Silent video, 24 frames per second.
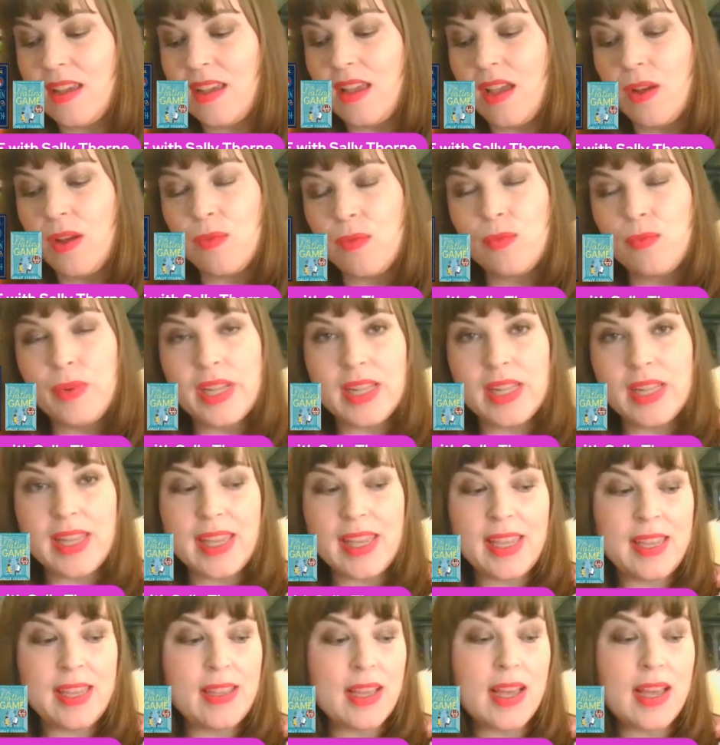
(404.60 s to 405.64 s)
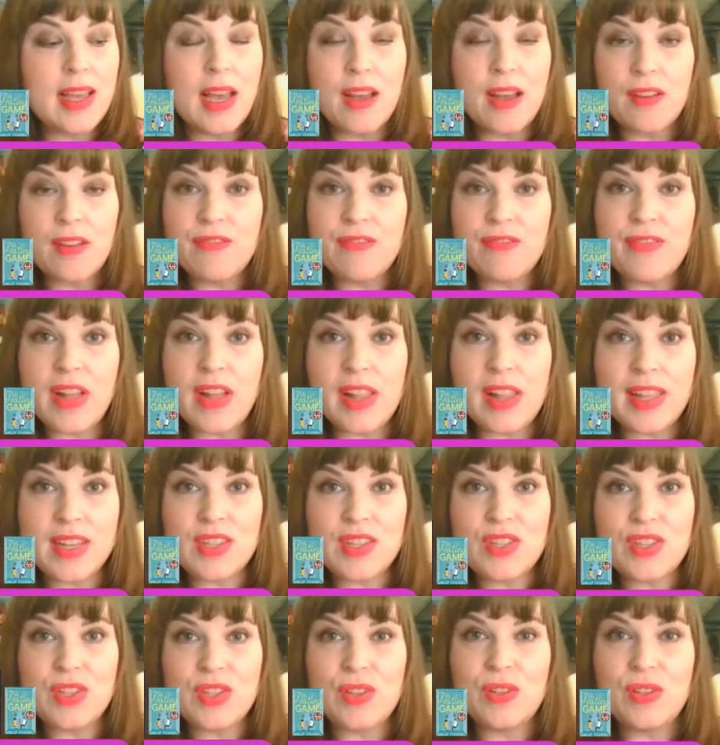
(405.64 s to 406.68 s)
really fell
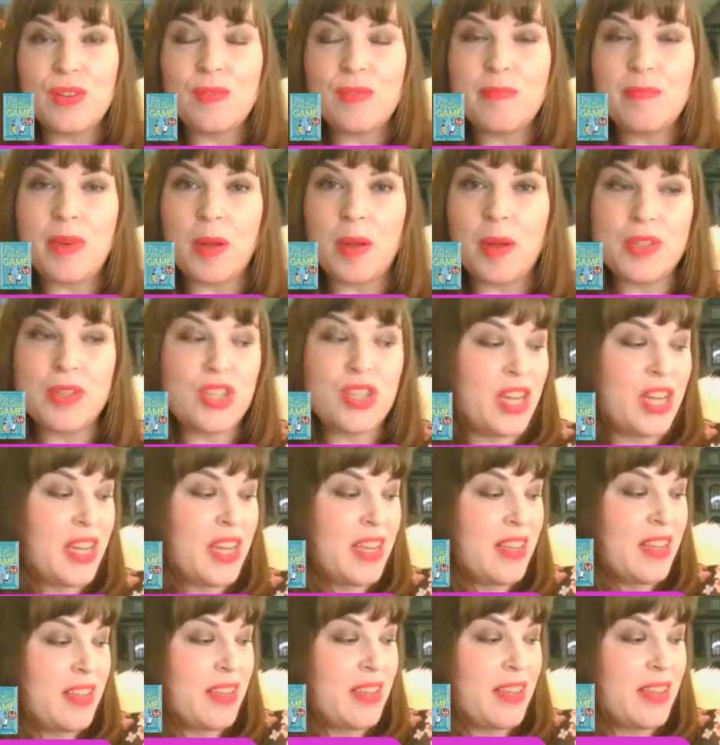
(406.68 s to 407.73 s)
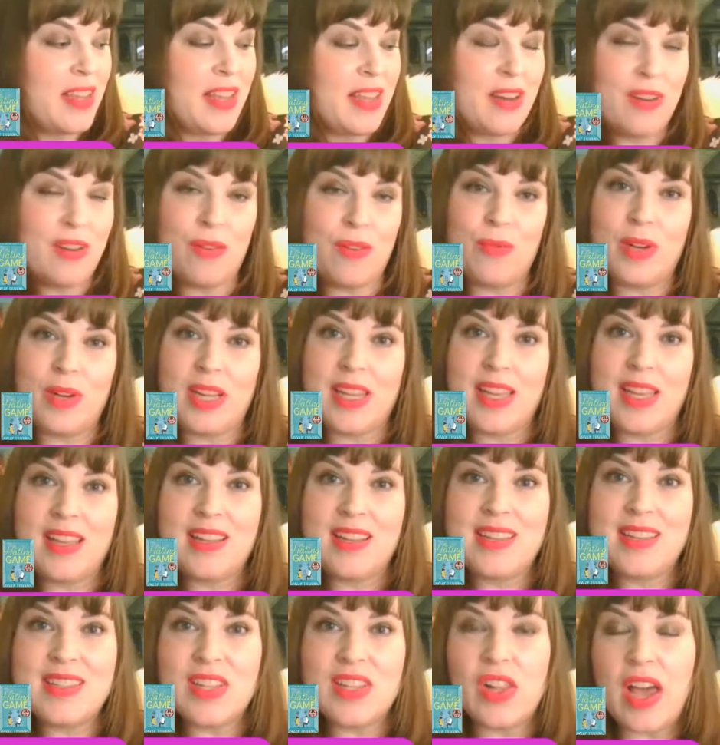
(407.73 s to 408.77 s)
into publishing in a really
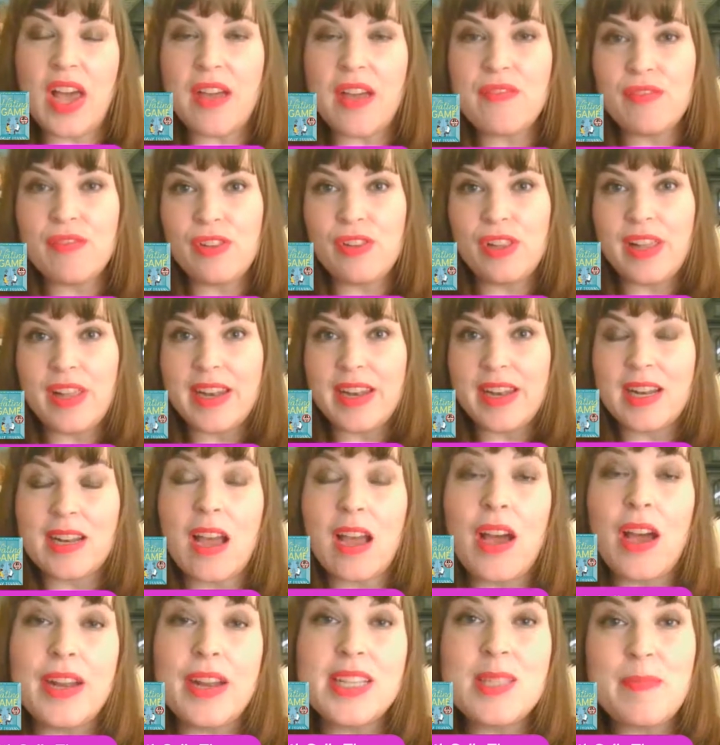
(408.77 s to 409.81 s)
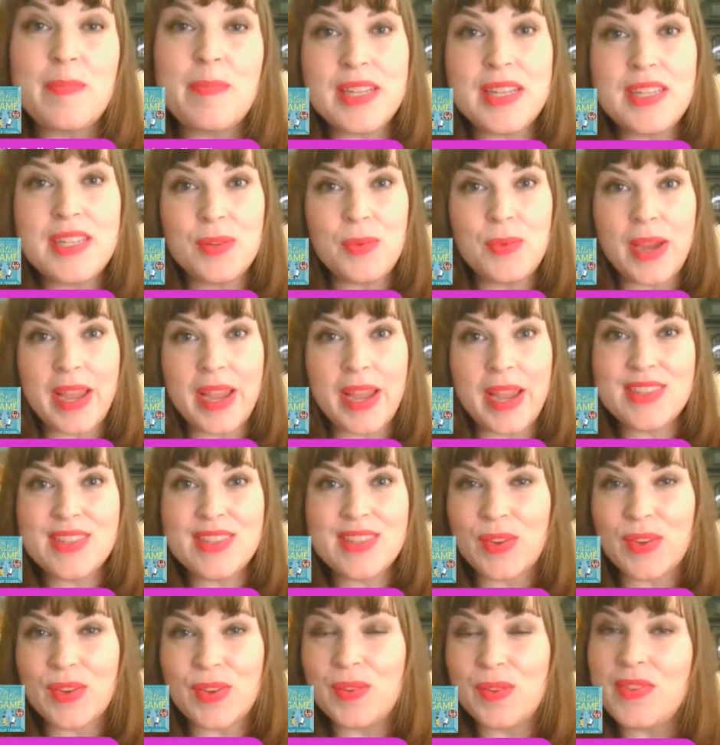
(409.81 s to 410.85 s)
delightful and unexpected way. So yeah,
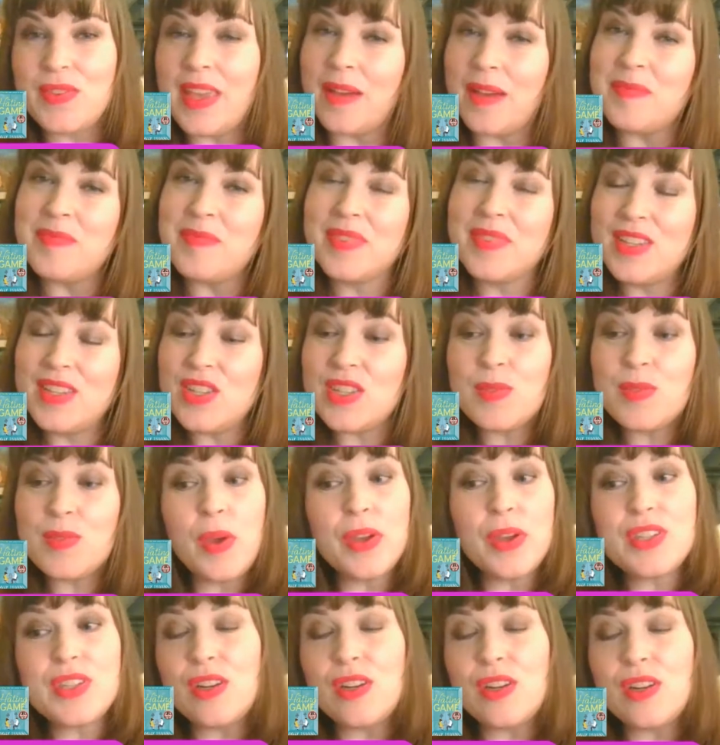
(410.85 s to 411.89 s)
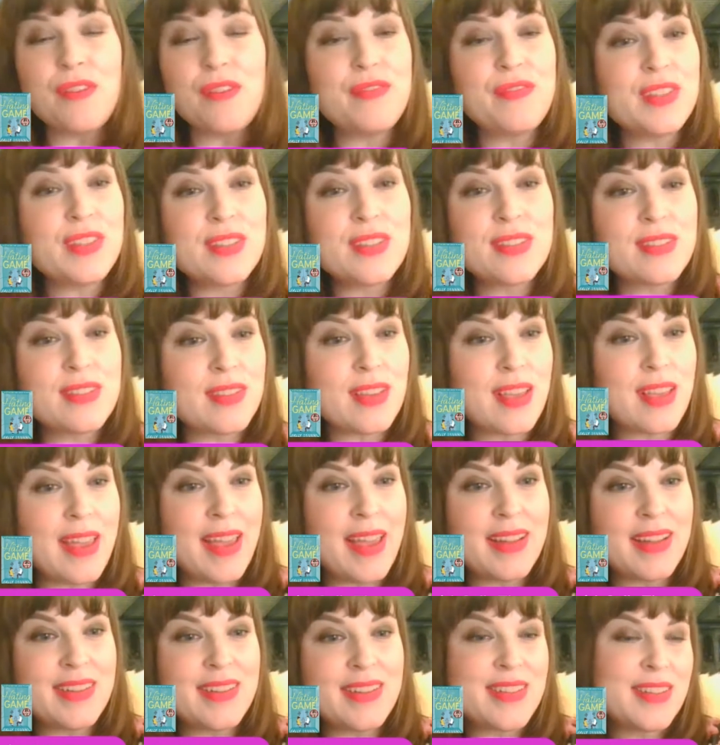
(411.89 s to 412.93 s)
just worked in an office, and
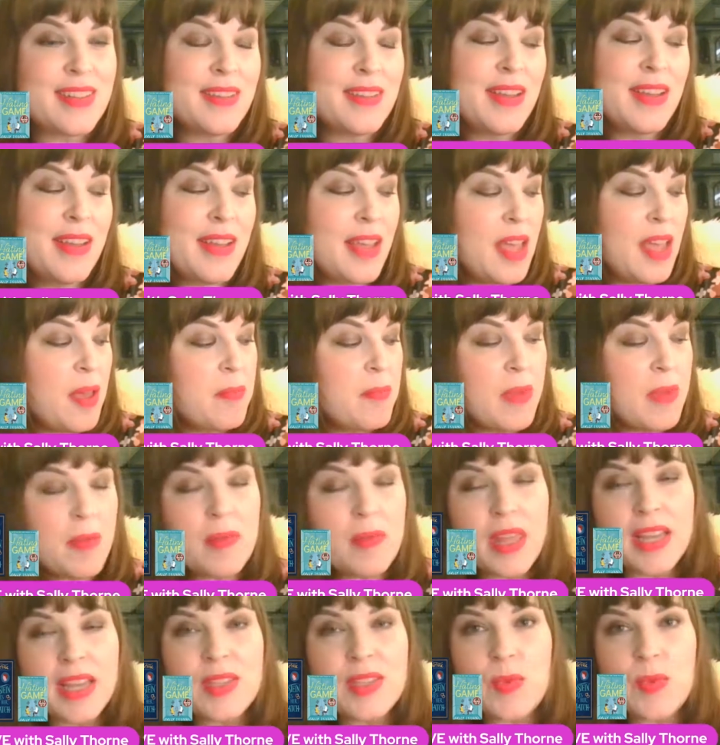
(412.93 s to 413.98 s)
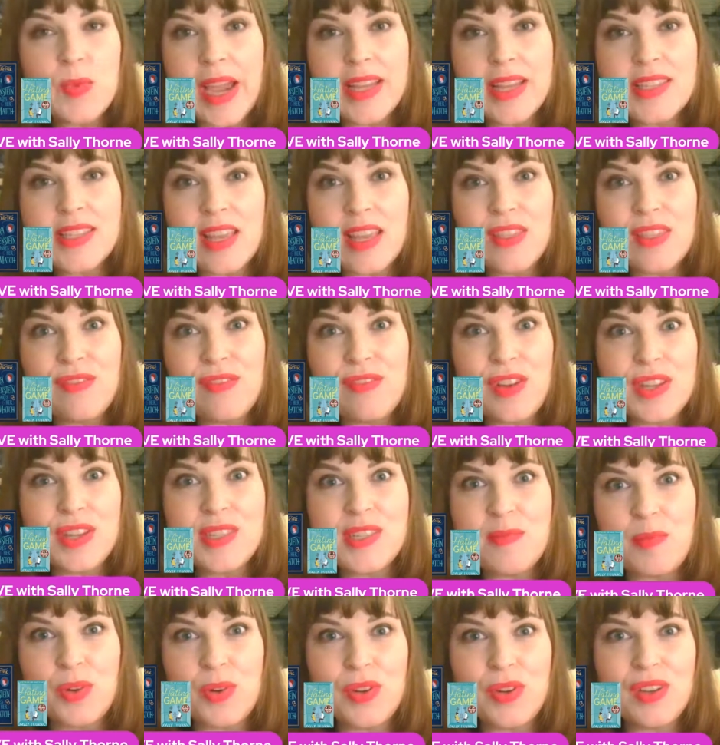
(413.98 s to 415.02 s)
maybe that's why I set the first book
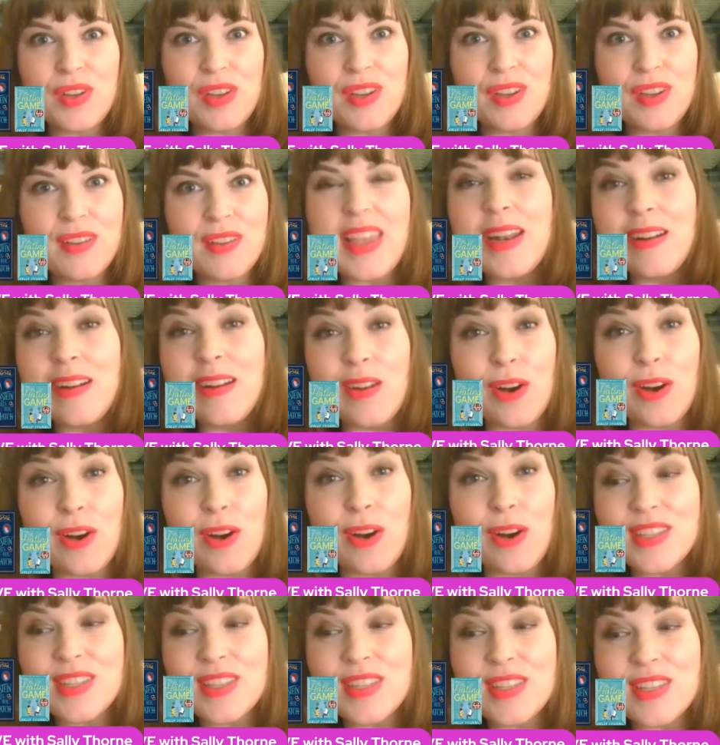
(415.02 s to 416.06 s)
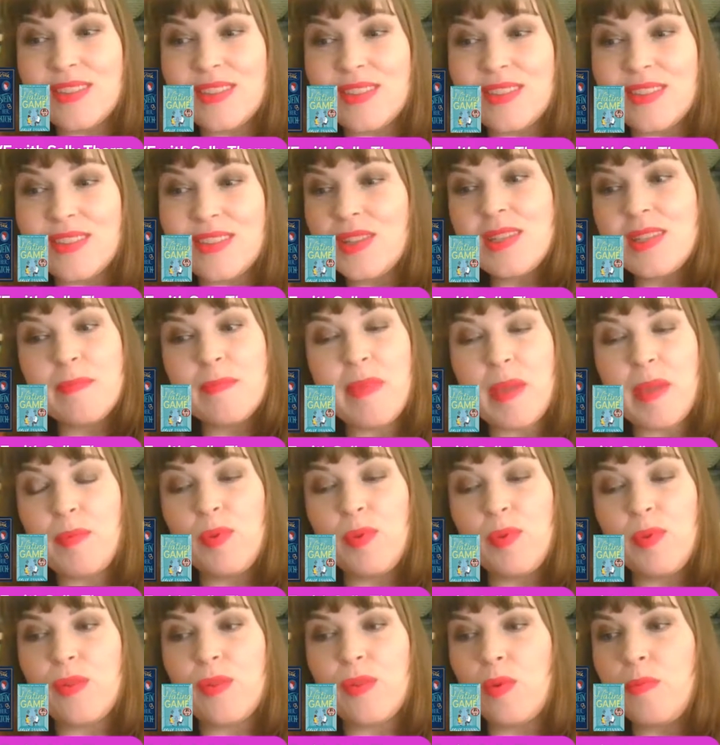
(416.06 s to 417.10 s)
in an office. Some people that
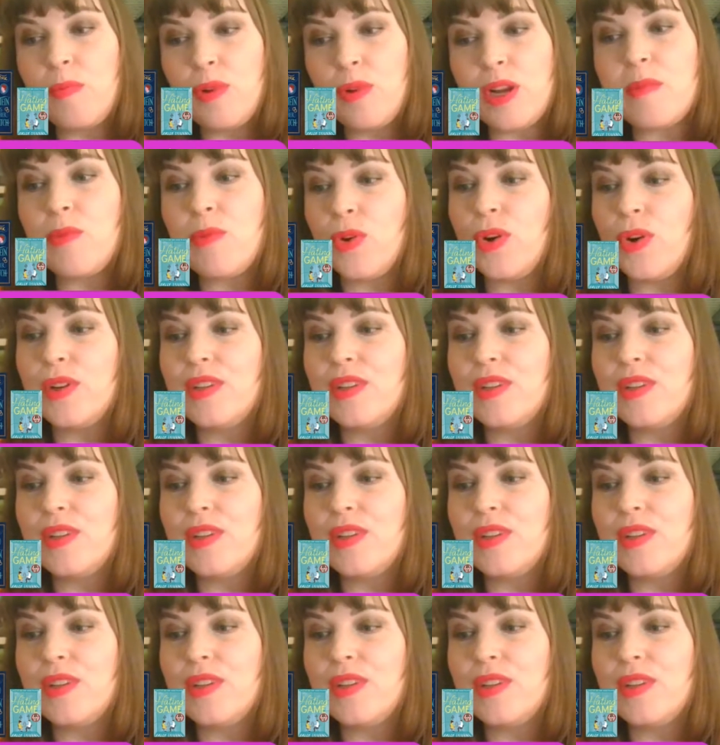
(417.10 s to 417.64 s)
were pretty bored.